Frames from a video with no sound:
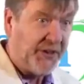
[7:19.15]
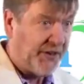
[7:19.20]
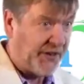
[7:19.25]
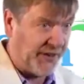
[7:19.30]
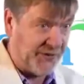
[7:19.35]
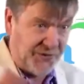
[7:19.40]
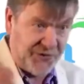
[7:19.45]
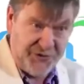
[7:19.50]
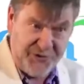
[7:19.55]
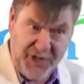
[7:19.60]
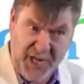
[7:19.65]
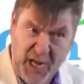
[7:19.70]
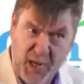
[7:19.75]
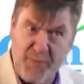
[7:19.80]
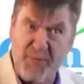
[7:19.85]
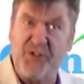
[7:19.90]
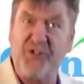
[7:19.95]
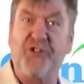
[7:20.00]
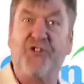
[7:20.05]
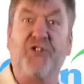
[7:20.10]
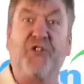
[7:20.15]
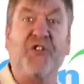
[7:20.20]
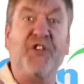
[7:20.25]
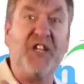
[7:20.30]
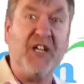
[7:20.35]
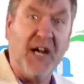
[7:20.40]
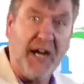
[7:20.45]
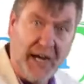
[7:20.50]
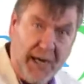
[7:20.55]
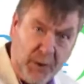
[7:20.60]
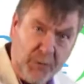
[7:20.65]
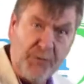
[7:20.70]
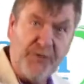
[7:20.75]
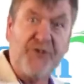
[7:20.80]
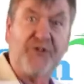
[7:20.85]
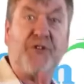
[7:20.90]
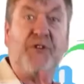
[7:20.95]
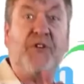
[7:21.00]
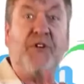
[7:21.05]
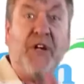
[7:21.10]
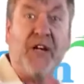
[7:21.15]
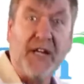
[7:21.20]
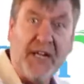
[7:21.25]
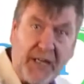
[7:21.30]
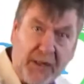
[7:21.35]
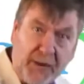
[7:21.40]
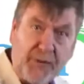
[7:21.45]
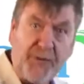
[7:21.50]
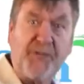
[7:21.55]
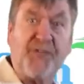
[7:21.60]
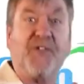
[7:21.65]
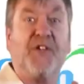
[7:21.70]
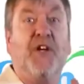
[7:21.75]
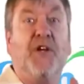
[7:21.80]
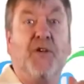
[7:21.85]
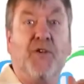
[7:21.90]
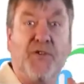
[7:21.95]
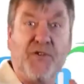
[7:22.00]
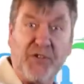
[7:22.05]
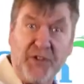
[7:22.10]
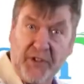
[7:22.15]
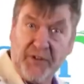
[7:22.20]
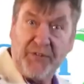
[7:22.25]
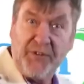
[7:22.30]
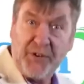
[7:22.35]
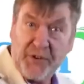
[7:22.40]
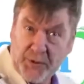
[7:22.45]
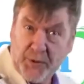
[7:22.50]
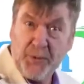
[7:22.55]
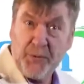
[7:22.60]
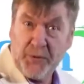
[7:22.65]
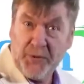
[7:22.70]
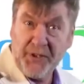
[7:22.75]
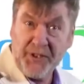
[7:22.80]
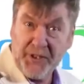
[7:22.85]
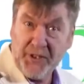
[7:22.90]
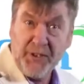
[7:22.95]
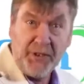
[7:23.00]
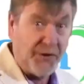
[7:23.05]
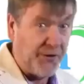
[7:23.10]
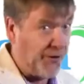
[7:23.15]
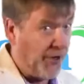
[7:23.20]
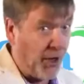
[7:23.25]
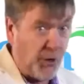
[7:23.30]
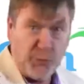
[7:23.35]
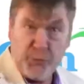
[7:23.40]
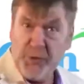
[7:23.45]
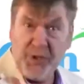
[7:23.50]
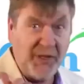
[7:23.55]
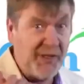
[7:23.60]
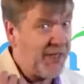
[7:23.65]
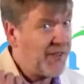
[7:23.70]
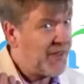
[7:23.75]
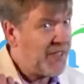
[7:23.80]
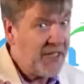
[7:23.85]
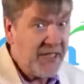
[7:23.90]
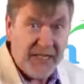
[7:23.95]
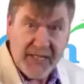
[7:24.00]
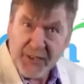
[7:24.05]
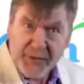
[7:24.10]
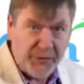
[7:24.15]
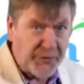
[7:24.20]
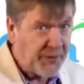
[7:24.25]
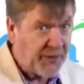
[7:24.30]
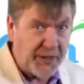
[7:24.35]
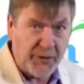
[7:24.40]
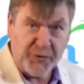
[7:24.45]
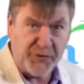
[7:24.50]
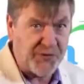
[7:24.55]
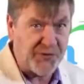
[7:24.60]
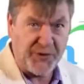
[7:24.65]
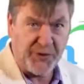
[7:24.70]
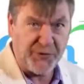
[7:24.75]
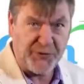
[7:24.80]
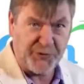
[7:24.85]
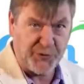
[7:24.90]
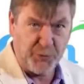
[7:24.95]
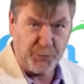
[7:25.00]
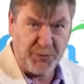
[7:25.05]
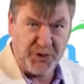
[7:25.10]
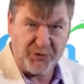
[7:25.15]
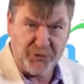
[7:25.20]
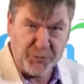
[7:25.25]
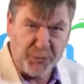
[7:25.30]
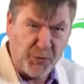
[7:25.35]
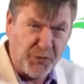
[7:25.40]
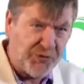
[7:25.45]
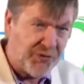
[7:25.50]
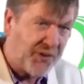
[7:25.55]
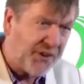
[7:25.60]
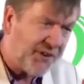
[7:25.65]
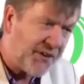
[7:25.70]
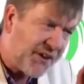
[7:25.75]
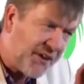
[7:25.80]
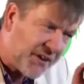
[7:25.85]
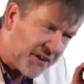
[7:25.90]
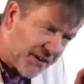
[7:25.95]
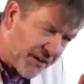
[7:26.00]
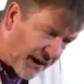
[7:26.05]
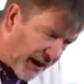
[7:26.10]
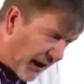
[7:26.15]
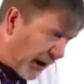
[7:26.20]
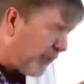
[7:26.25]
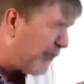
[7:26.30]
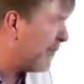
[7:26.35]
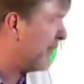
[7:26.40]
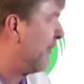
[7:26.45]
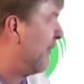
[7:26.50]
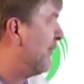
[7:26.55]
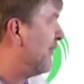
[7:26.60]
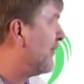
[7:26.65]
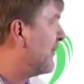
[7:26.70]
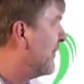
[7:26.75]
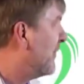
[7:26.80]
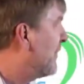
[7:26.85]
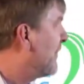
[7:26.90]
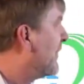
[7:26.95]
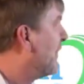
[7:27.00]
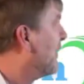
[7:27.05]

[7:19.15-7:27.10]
It's damage to the outer hair cells of the cochlea, not really the inner hair cells so much, mostly the outers.